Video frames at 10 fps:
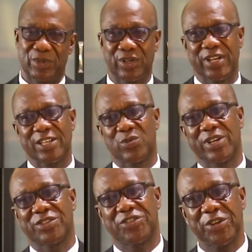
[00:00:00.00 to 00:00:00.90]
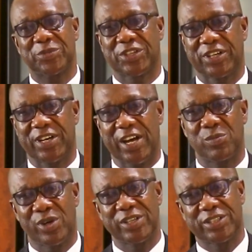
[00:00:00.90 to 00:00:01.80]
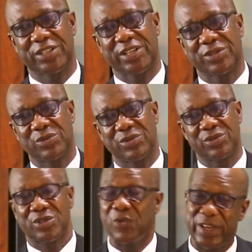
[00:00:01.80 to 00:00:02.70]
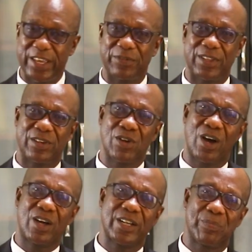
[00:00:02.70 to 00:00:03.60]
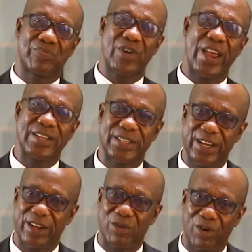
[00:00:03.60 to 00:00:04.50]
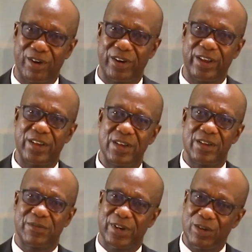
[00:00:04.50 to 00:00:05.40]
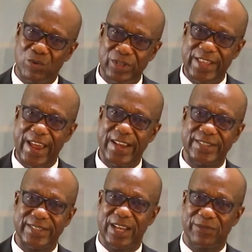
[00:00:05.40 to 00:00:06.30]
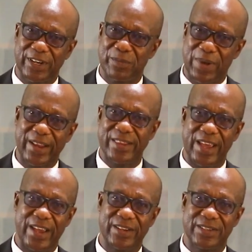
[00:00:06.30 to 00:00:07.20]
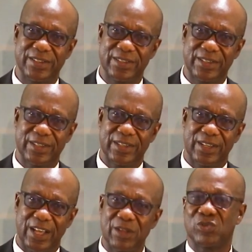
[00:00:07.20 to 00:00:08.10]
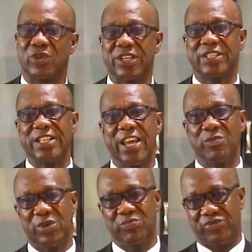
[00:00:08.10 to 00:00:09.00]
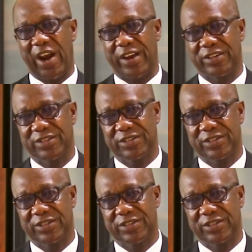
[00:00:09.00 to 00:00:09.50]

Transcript: Because that's what the scripture admonishes us to do. So we give God the praise and the glory for the good days and for the bad days and to his name be praised.